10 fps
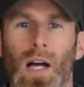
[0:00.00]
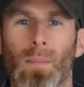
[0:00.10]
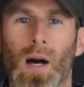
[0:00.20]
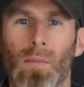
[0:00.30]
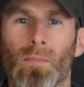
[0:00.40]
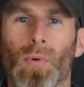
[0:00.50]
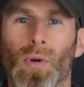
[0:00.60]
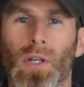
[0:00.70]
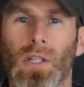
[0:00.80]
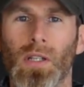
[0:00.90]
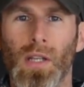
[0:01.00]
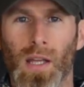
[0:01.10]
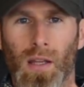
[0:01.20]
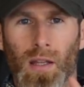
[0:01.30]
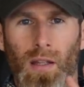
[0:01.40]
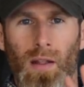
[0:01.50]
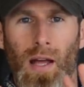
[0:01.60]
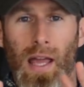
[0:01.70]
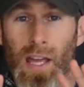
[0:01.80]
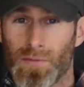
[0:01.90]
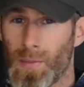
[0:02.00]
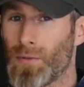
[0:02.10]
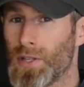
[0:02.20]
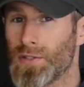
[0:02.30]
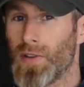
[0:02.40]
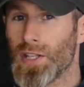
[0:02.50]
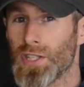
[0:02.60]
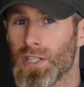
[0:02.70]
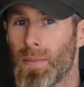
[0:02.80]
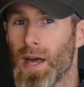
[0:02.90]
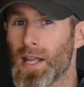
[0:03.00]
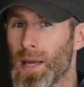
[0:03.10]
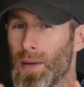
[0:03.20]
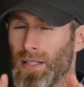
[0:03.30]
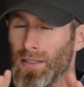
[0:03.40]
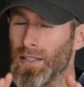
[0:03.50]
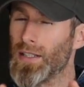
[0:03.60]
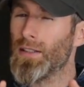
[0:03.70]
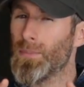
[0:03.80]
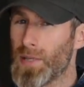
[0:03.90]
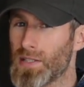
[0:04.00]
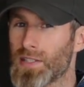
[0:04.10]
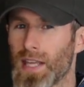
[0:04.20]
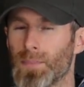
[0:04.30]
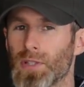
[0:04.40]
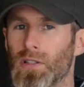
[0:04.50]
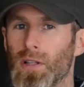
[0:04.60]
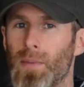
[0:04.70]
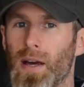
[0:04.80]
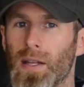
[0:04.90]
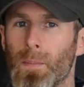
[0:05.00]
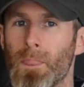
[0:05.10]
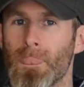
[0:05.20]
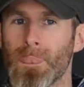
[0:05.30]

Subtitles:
I'm on board. I have my reservations about it. I'm a little bit skeptical about it,